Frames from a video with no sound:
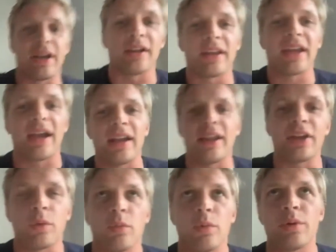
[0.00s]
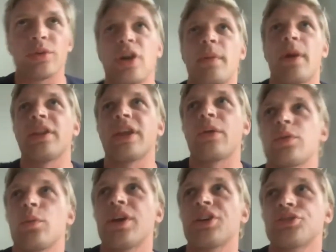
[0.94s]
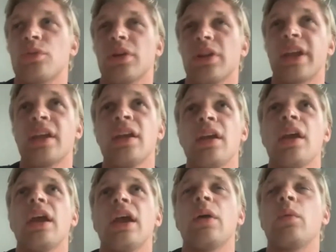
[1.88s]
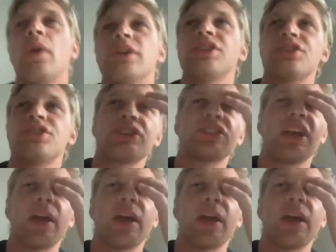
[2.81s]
kind of like what we were talking about, like with West Shore. Like it wasn't just like we